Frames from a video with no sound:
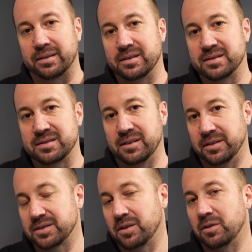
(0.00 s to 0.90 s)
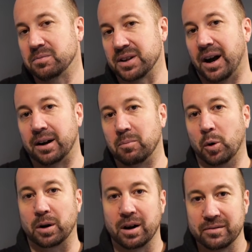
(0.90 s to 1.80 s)
These homes are
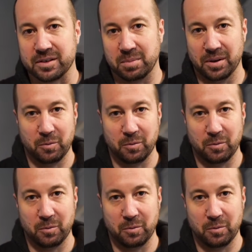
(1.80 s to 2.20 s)
more comfortable.